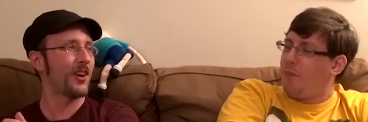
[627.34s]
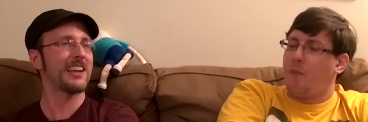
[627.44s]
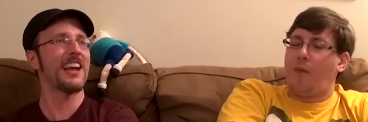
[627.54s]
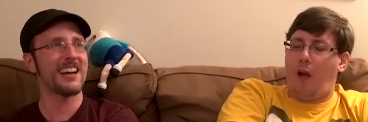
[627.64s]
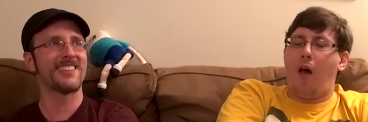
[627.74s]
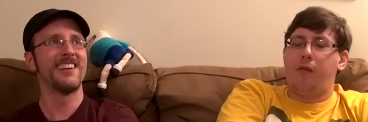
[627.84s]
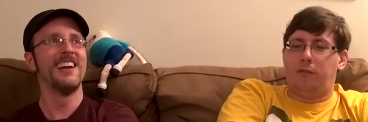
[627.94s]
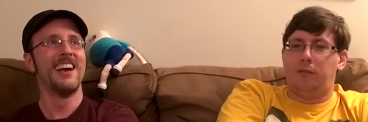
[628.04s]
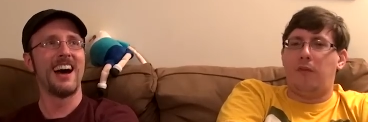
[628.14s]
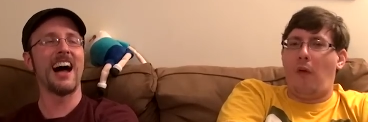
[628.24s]
Speaker 1: know, I got
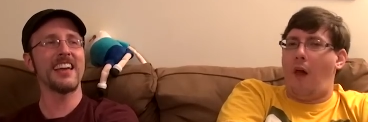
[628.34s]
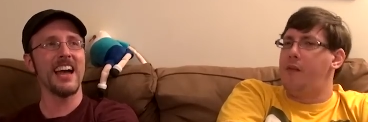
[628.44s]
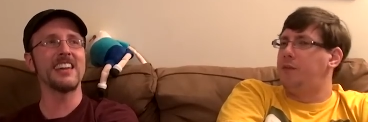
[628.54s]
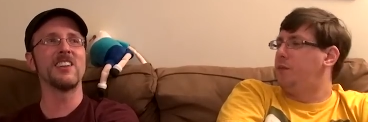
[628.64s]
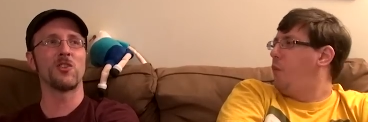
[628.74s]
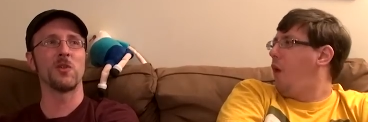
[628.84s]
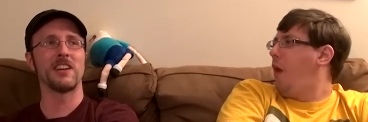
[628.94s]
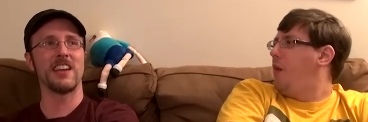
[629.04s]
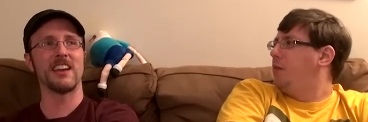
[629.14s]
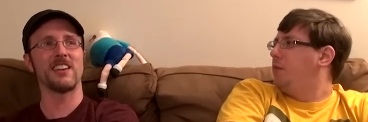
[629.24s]
I got into it
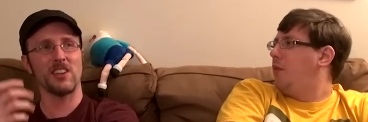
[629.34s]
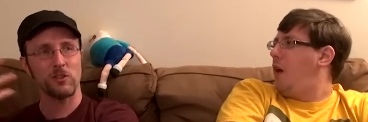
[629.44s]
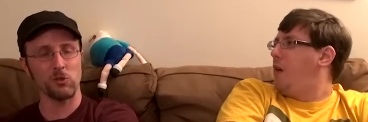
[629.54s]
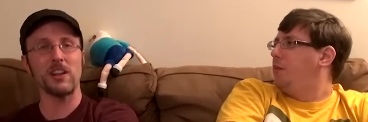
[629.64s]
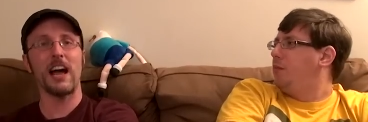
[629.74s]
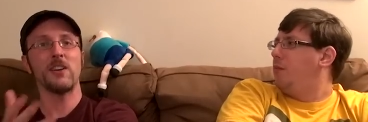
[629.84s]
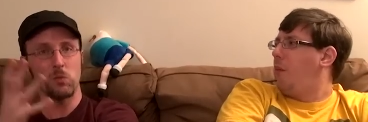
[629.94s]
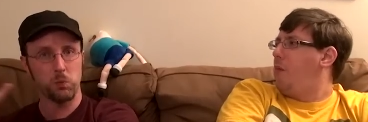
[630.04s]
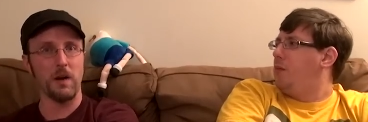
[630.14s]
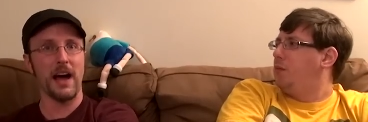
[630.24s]
again because I was
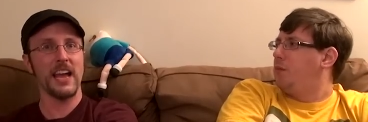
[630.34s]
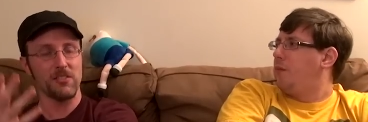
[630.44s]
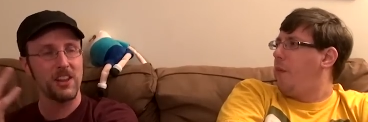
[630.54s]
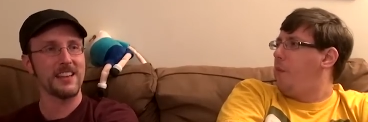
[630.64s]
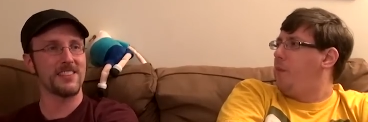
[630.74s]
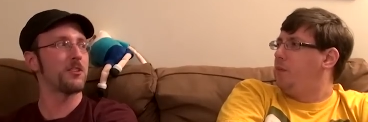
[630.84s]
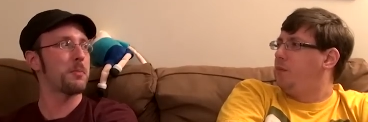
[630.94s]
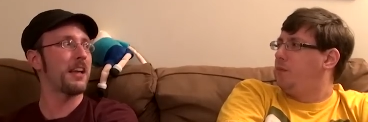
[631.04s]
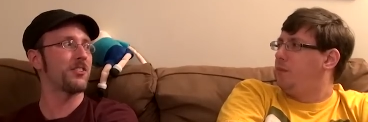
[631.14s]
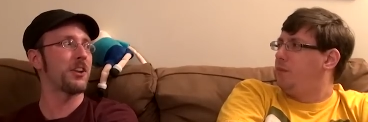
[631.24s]
really I, I have liked these
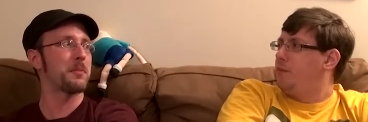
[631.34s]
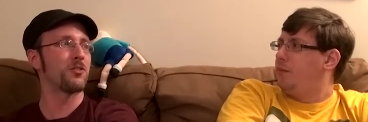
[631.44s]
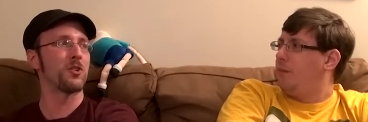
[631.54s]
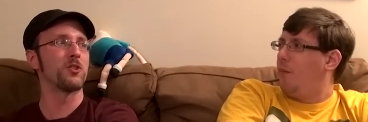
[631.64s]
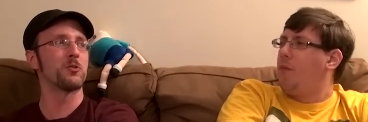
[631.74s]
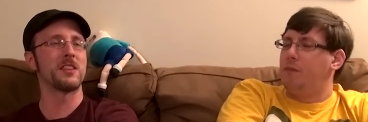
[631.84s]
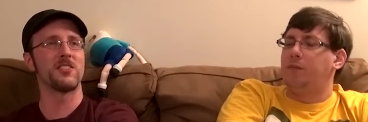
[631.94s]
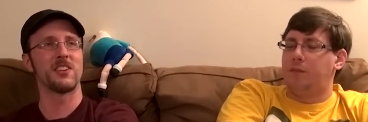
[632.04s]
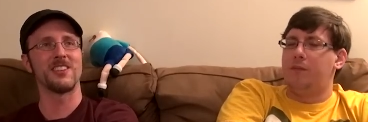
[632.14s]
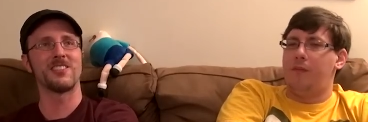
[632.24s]
past episodes, but at the
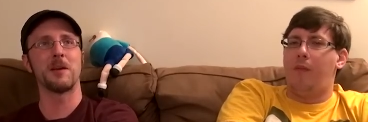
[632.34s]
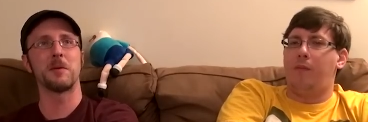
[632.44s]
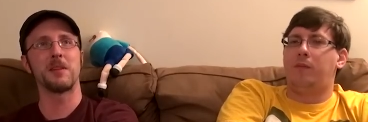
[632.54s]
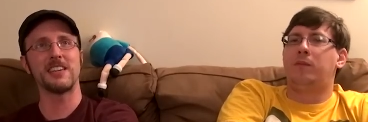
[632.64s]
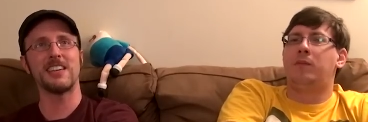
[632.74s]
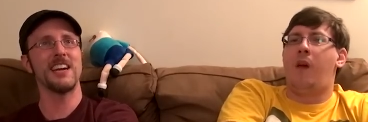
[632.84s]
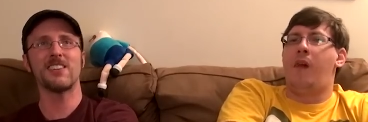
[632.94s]
same time I'm like, yeah,